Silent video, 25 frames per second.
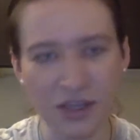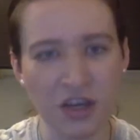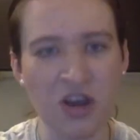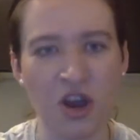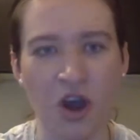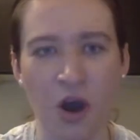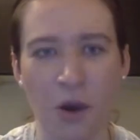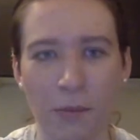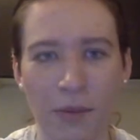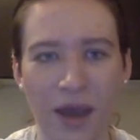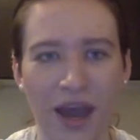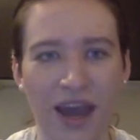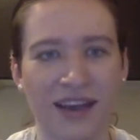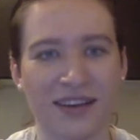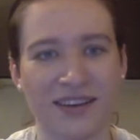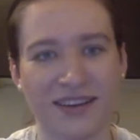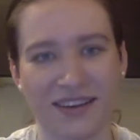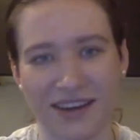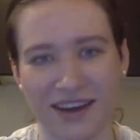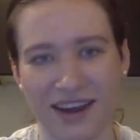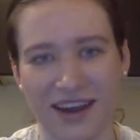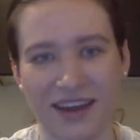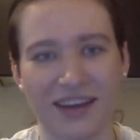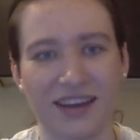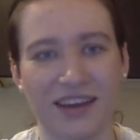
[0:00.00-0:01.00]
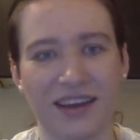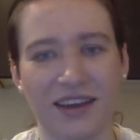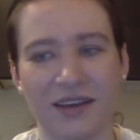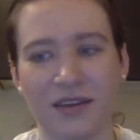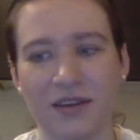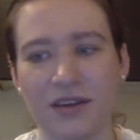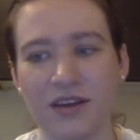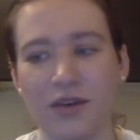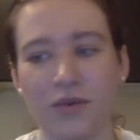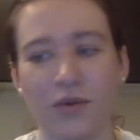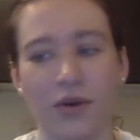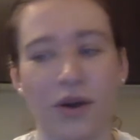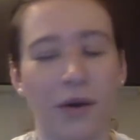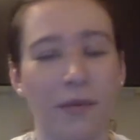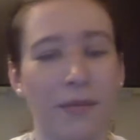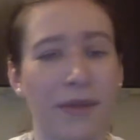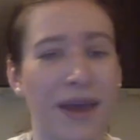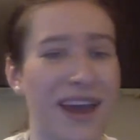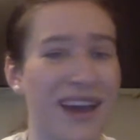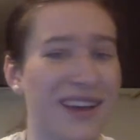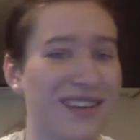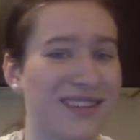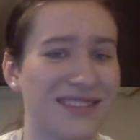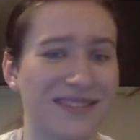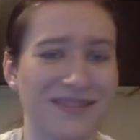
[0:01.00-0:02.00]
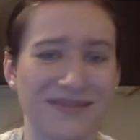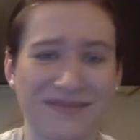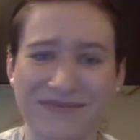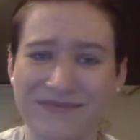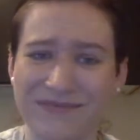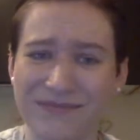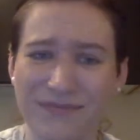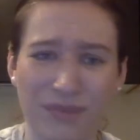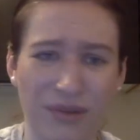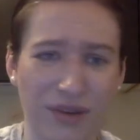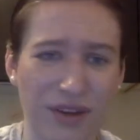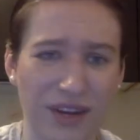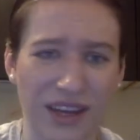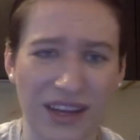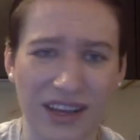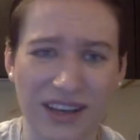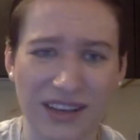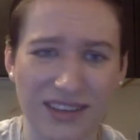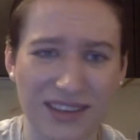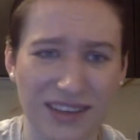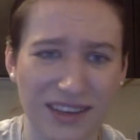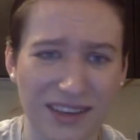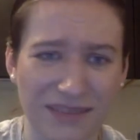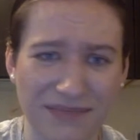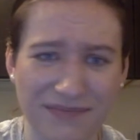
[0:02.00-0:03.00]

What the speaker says: Mask and ID. Well, mask, pretty easy.